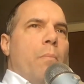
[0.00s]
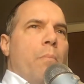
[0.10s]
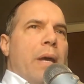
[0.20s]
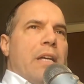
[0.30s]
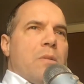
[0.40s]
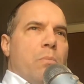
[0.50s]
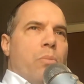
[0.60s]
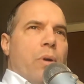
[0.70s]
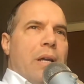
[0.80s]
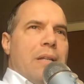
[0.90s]
makes
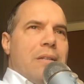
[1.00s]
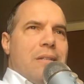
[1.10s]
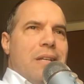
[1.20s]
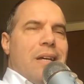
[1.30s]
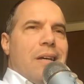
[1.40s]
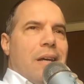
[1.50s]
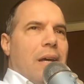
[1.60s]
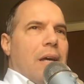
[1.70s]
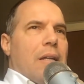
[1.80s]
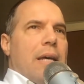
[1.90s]
brains tick
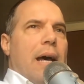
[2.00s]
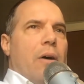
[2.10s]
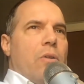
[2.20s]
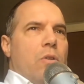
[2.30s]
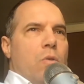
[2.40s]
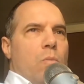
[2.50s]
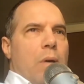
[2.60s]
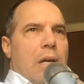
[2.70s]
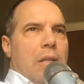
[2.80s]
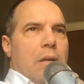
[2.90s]
and how do you
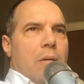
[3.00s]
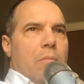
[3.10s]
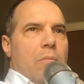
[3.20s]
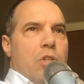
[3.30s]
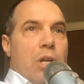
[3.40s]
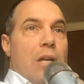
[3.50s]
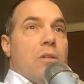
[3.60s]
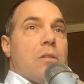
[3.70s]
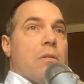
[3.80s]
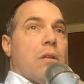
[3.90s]
make them
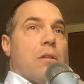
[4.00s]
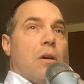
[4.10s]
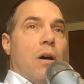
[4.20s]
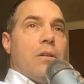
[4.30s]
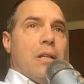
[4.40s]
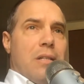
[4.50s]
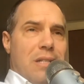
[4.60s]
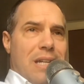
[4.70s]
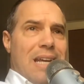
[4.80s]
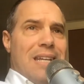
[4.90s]
change so that content
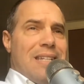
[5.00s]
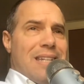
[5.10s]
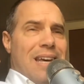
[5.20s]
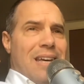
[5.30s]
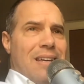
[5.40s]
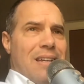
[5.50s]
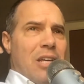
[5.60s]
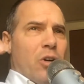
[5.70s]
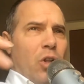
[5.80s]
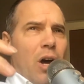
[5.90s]
stays and
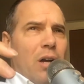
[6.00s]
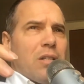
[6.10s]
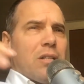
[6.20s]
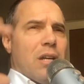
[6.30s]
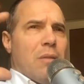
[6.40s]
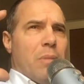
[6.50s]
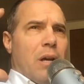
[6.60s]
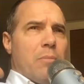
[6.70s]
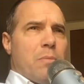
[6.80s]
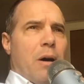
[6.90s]
interlocks and
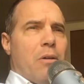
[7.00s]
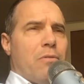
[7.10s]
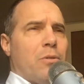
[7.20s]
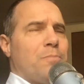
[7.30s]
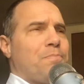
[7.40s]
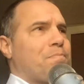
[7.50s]
becomes powerful.